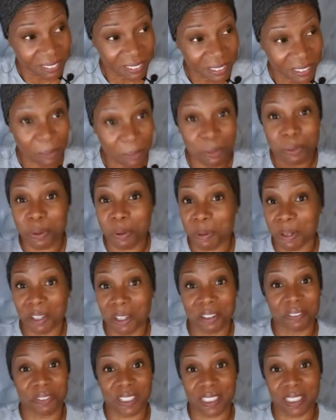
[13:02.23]
A woman of
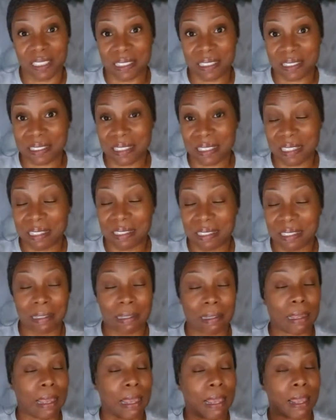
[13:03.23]
convenience.
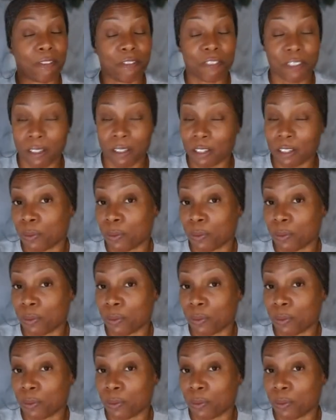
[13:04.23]
I figured it